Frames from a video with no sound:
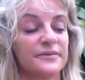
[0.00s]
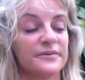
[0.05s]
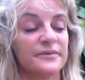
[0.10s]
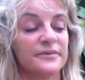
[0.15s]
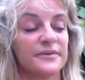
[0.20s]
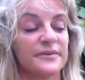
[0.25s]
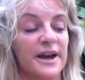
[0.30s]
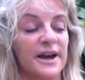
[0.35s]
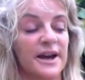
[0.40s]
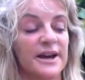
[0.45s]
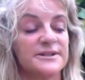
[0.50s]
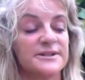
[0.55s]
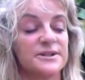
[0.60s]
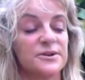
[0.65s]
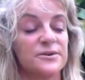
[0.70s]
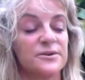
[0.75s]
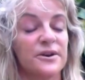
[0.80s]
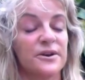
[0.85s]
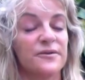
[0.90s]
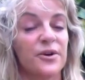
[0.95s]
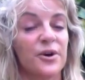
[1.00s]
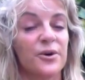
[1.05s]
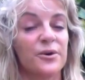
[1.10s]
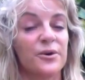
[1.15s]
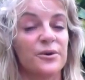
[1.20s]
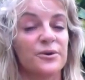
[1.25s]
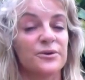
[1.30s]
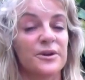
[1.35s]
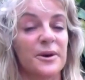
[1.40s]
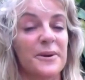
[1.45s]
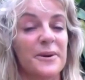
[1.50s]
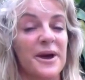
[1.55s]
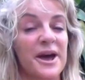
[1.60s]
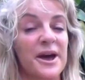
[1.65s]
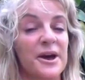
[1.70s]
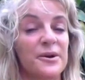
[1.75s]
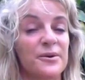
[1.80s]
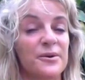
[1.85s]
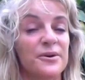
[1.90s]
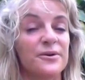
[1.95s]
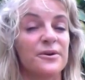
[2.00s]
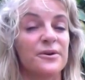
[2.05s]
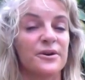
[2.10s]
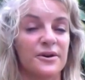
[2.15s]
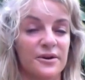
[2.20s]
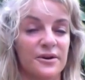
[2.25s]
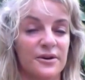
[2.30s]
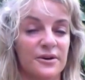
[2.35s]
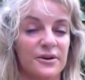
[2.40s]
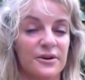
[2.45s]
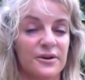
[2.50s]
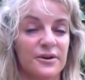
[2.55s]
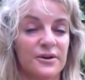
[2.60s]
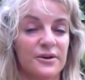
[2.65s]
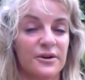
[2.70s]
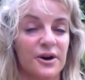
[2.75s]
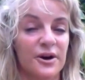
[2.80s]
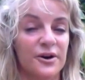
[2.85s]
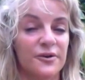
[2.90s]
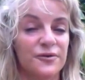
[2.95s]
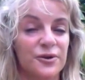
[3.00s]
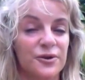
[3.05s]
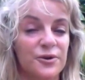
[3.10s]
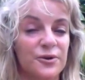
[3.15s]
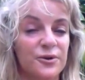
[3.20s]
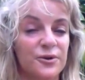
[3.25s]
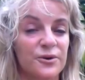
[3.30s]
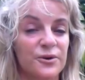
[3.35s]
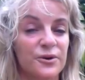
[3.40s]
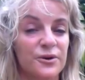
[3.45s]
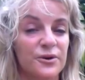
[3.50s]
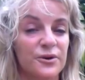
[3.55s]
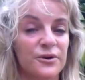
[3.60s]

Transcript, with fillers: as you evoke the power of your